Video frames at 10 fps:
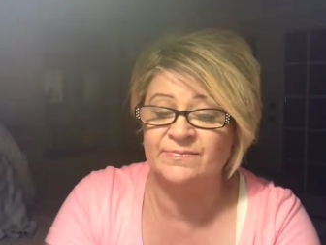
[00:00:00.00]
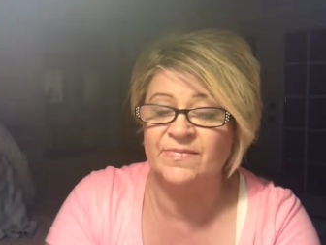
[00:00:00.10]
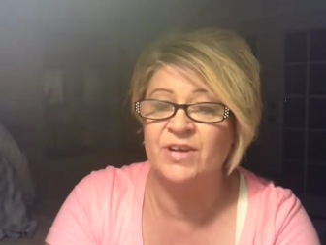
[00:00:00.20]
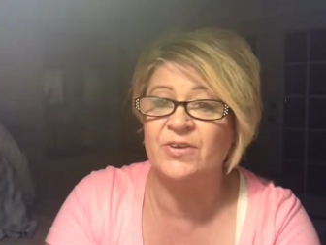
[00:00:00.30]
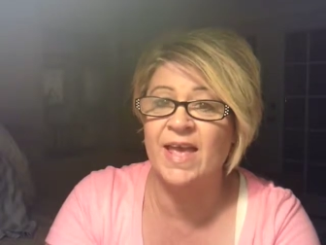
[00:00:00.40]

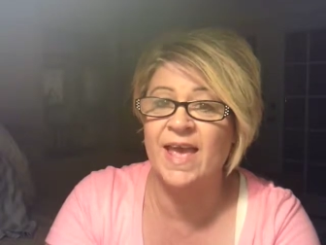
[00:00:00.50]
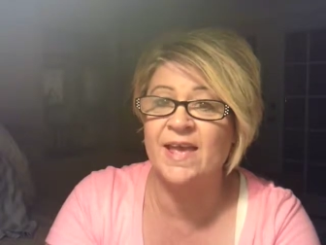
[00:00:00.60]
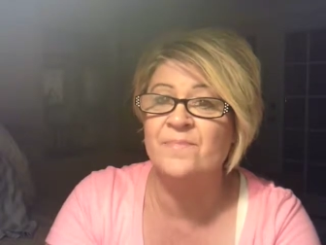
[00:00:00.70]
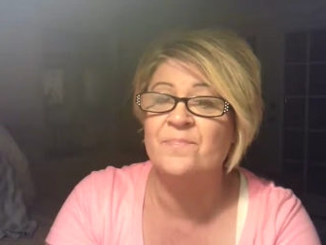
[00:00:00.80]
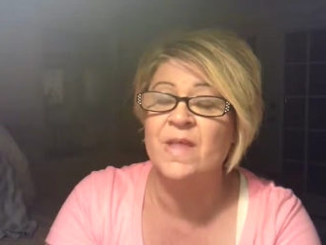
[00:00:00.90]

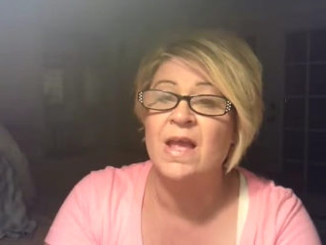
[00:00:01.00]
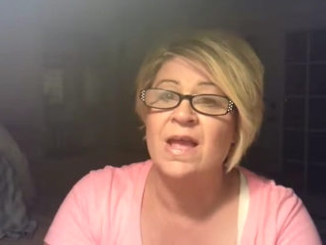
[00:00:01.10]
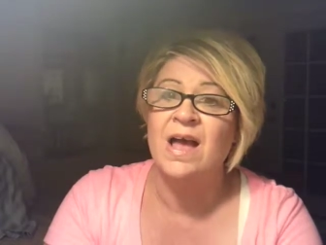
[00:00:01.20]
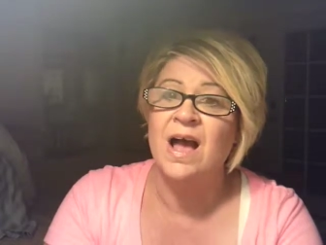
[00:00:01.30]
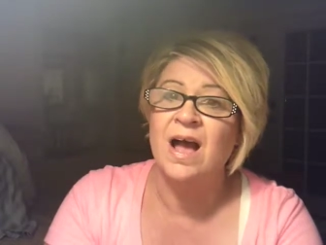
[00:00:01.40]
Okay,
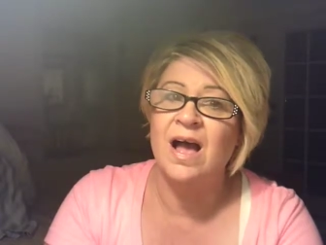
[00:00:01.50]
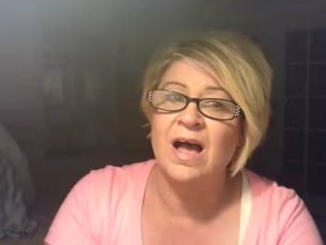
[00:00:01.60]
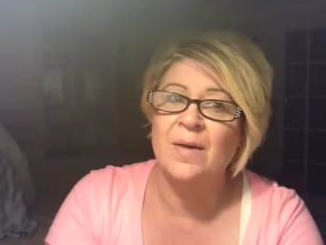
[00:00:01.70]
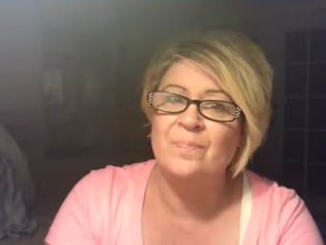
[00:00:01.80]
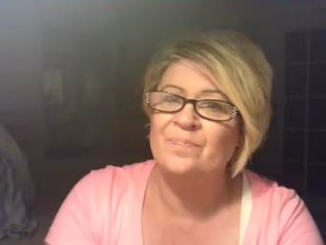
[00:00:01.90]

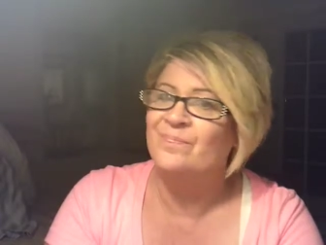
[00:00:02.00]
I'm